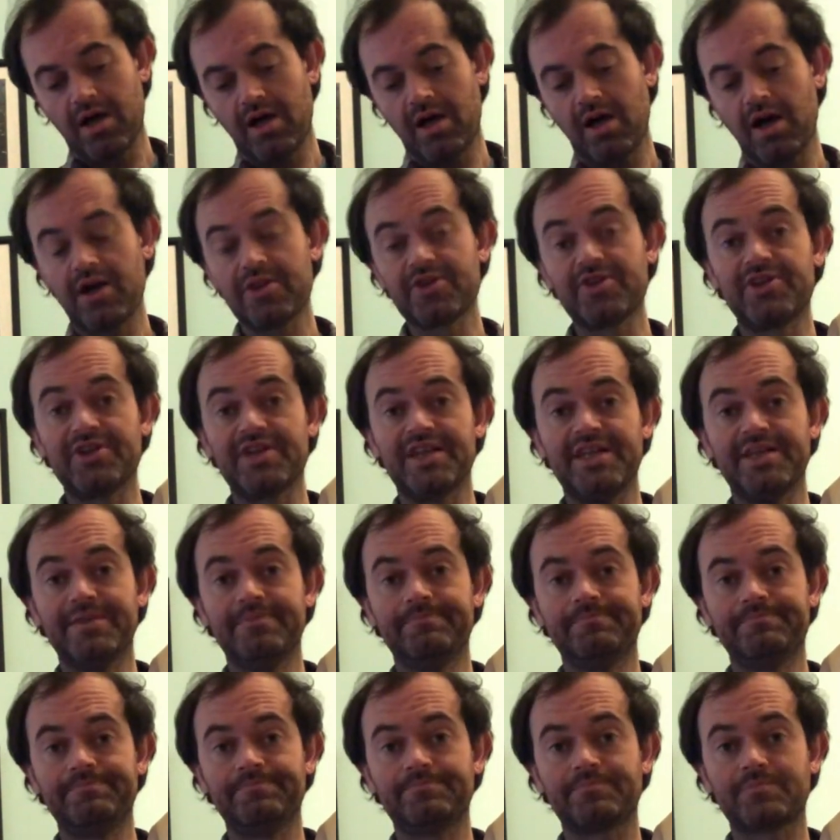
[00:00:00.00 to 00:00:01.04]
on your knee.
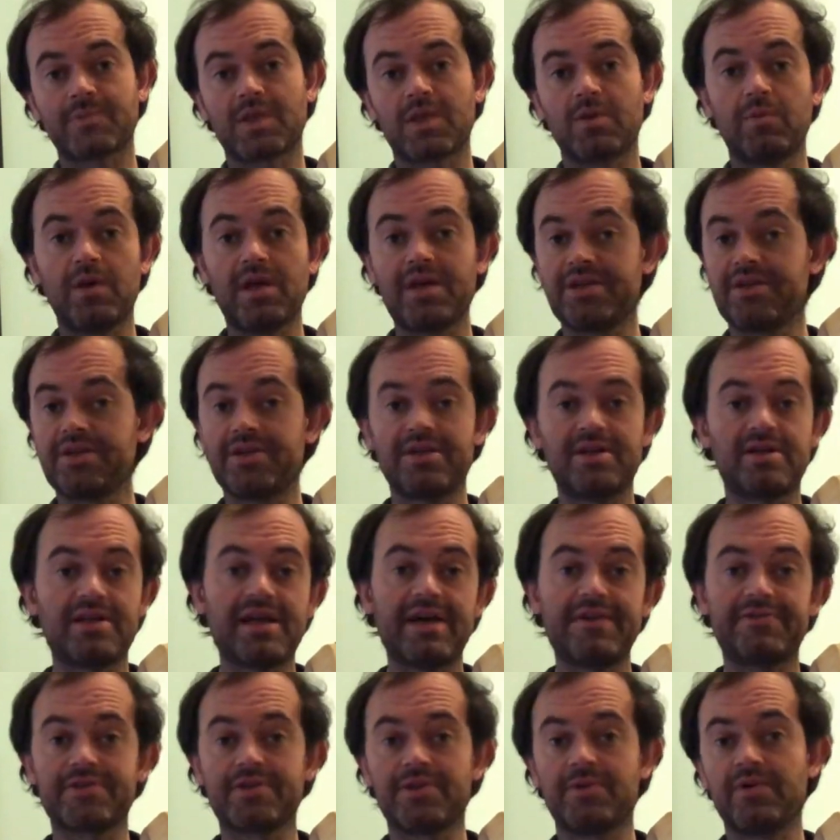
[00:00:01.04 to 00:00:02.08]
Whether you're
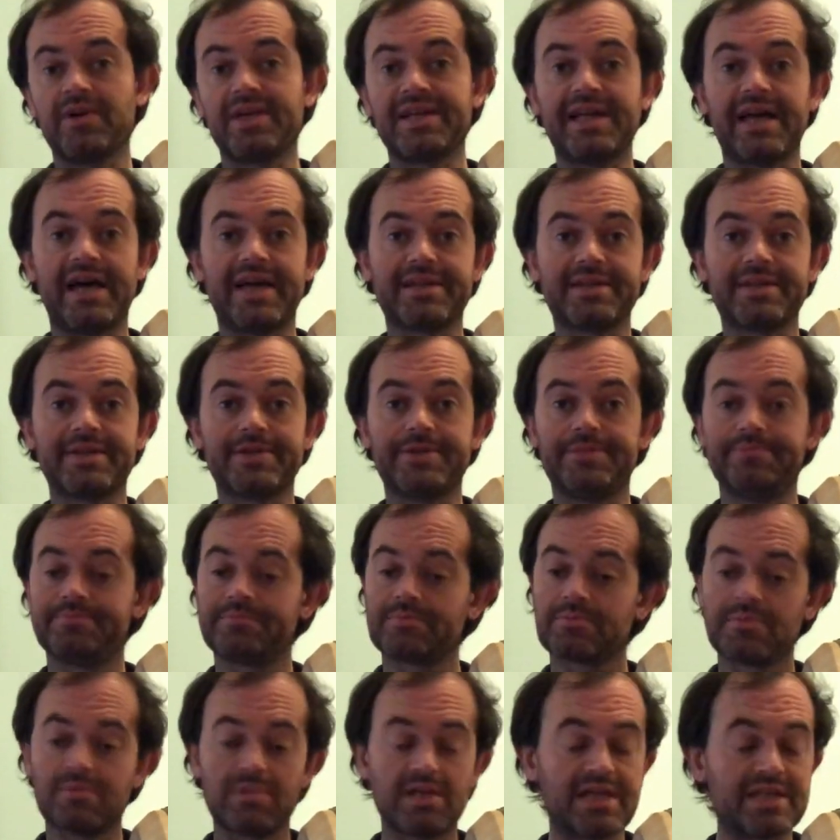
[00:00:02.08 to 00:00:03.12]
left or right-handed,
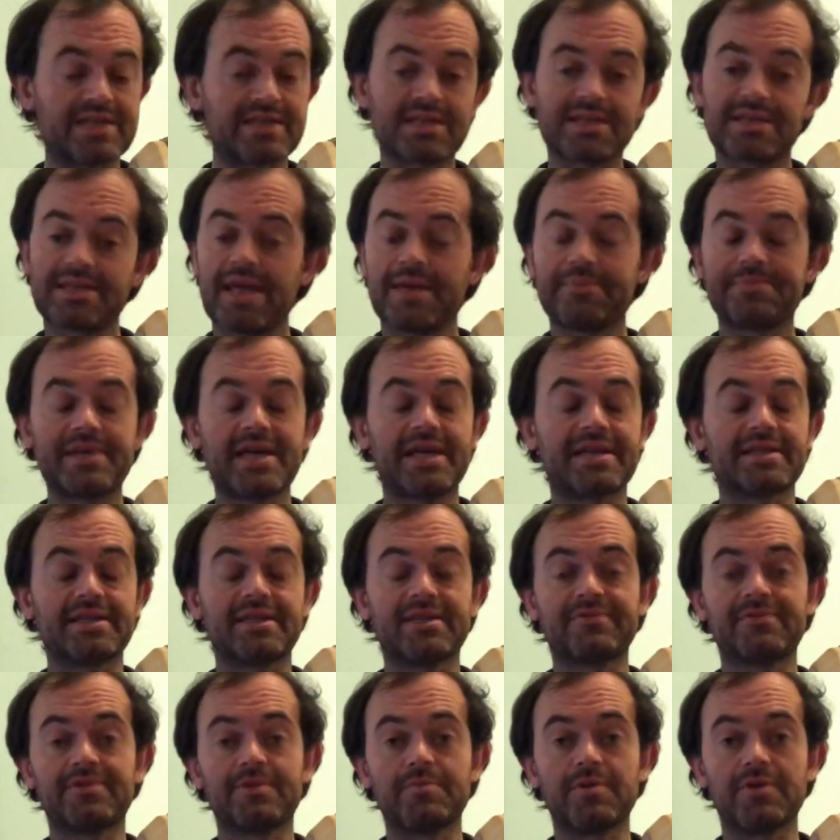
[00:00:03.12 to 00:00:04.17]
it's the same technique
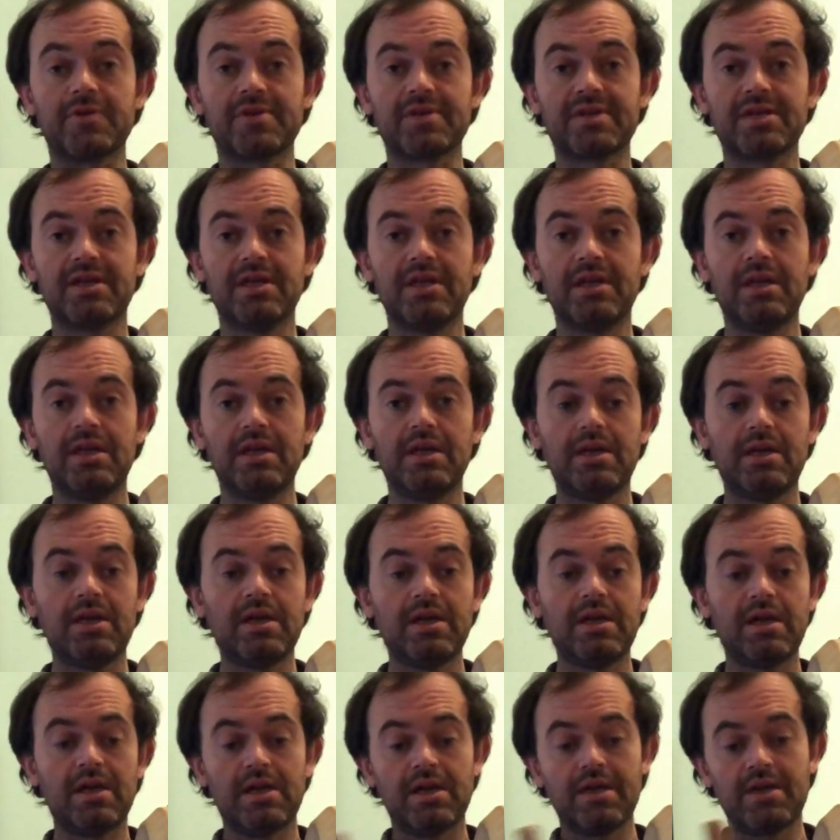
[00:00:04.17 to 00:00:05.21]
for both.
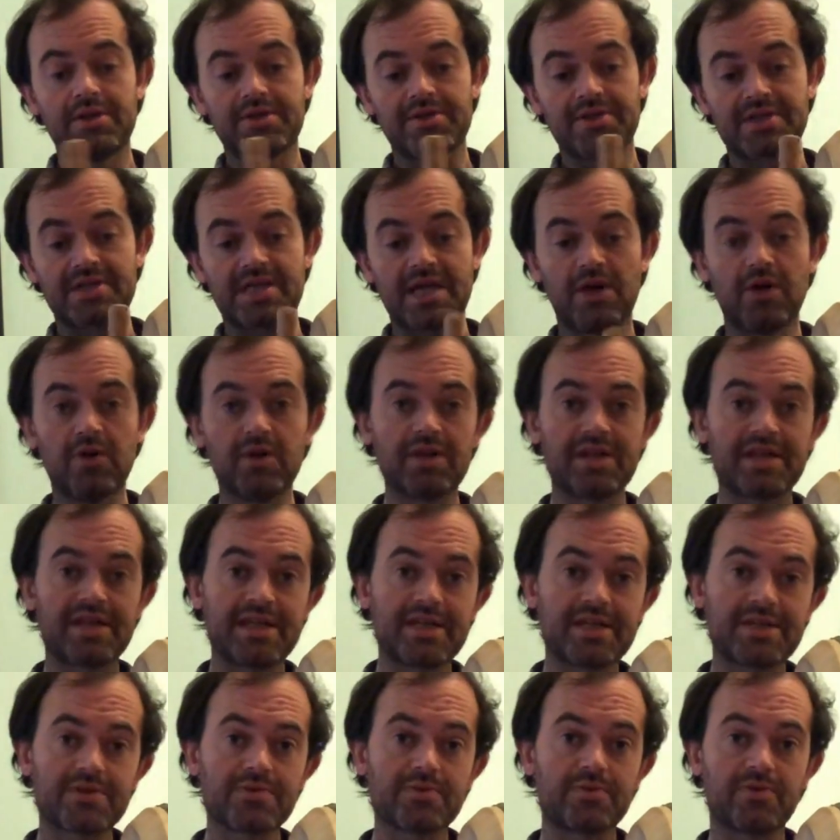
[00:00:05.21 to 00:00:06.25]
Just hold it
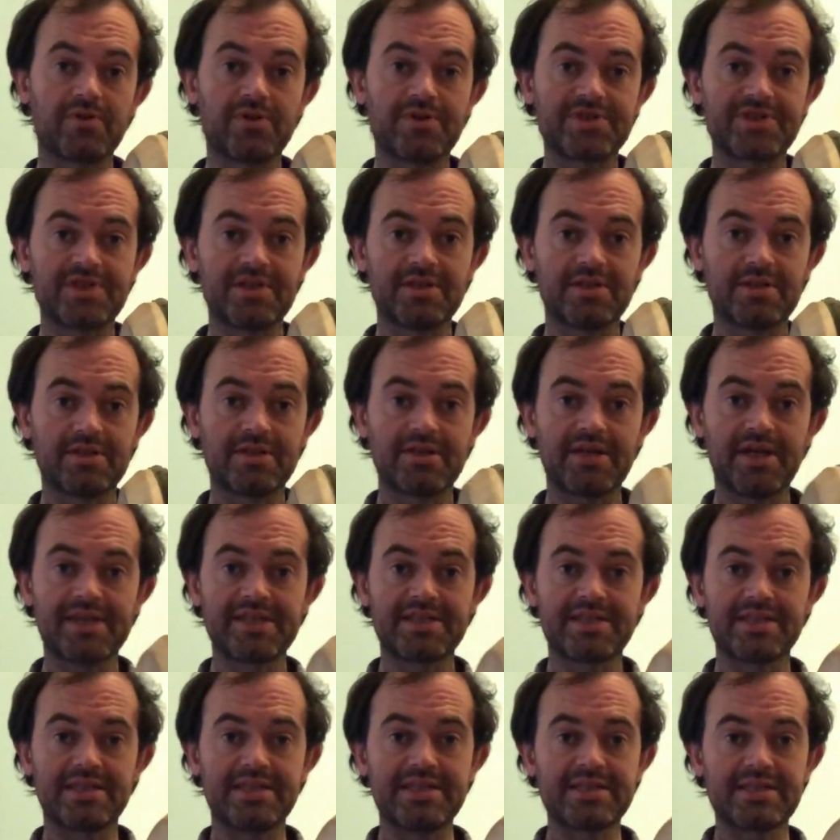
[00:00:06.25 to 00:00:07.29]
in towards you,
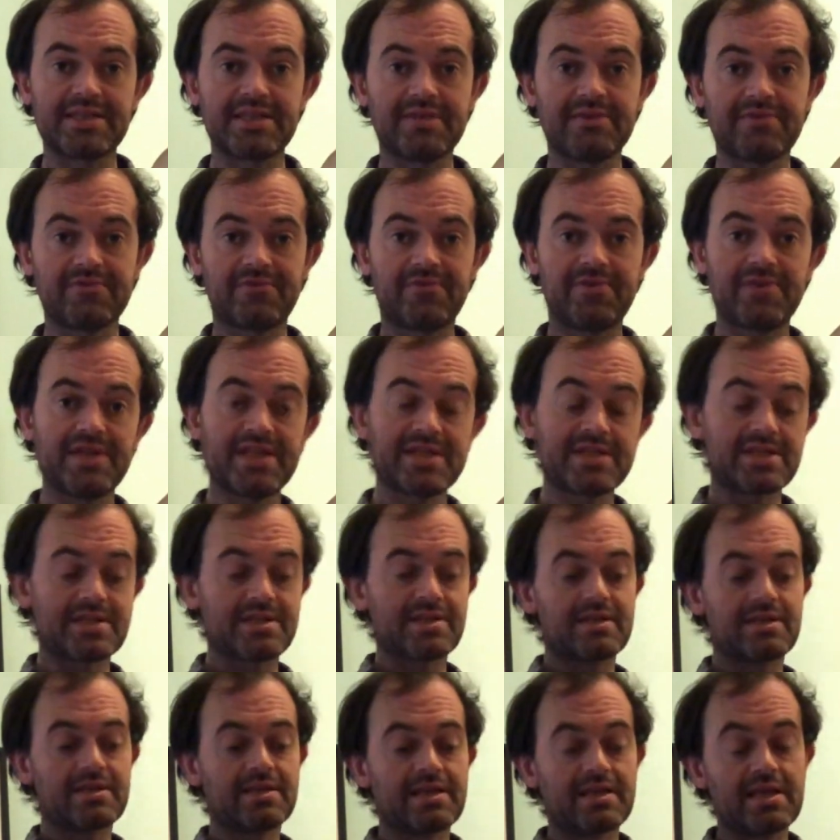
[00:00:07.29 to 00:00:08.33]
nice and easy. For this
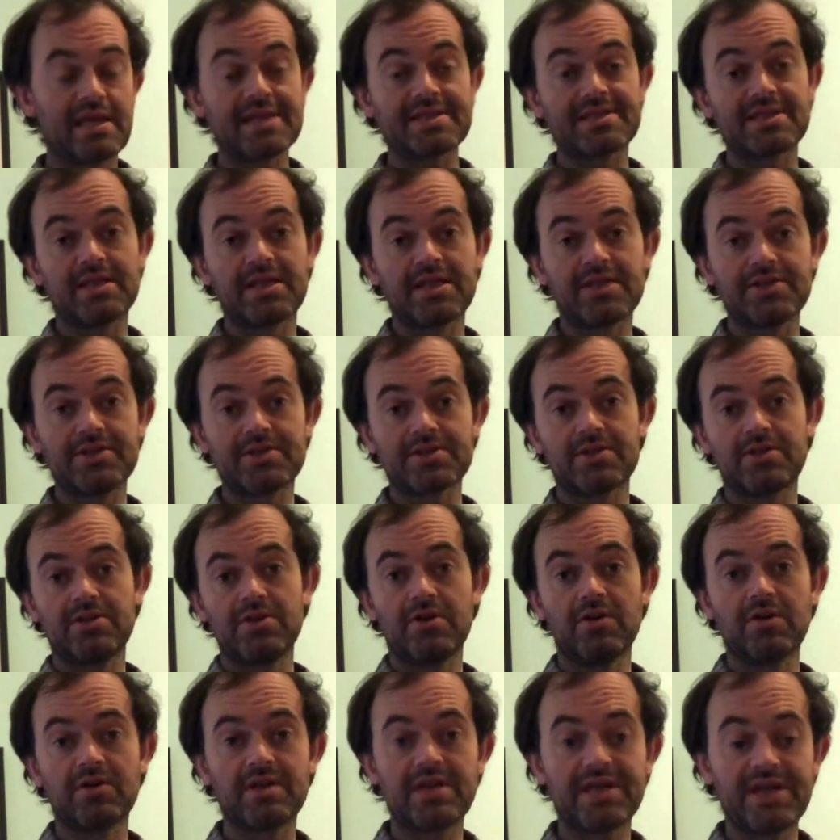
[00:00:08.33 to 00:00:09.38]
lesson, I'm just going to
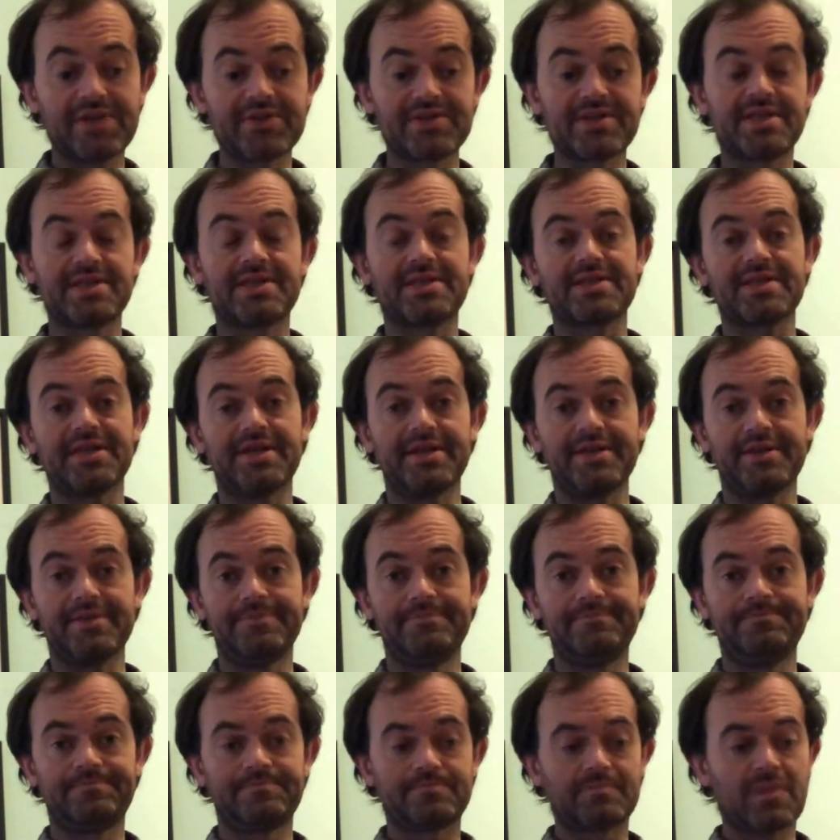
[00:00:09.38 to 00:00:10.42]
hold it out to the side
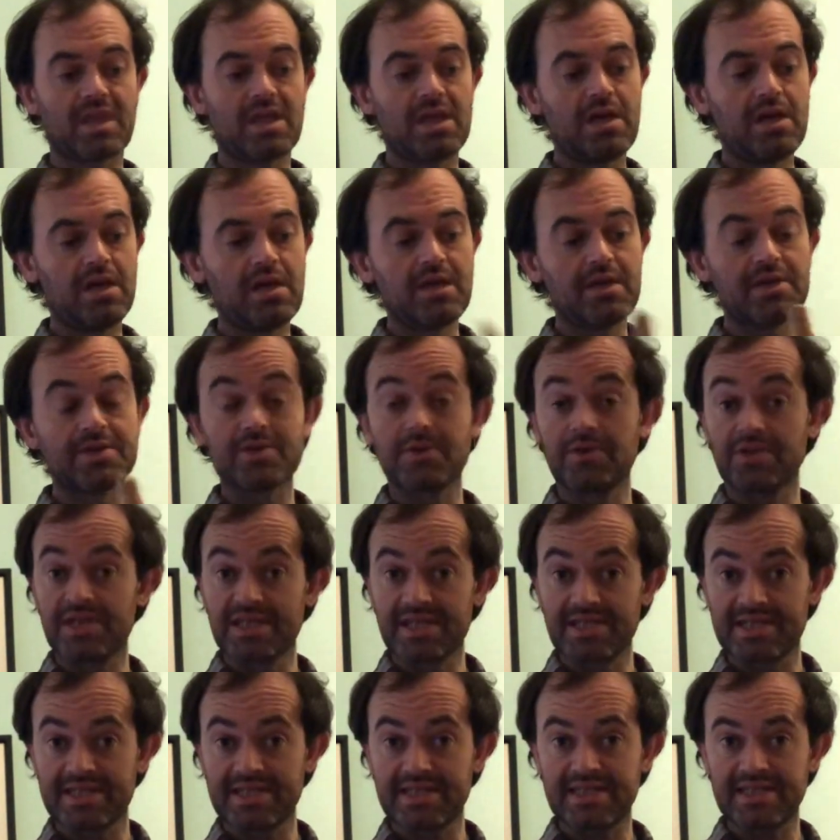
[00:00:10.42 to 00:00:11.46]
so you
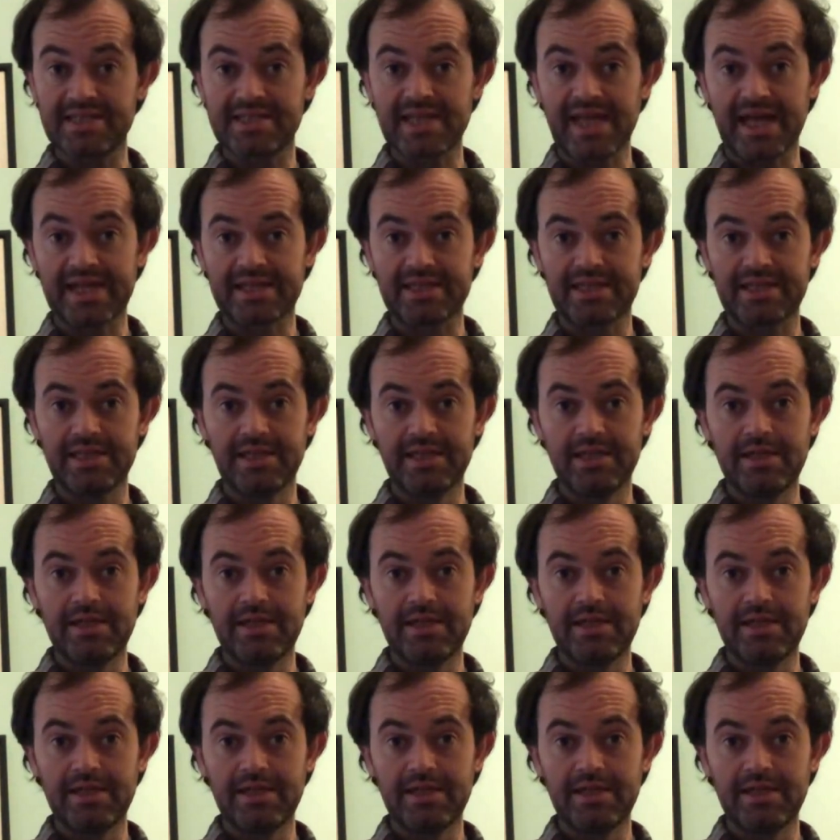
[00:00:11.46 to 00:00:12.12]
can see exactly.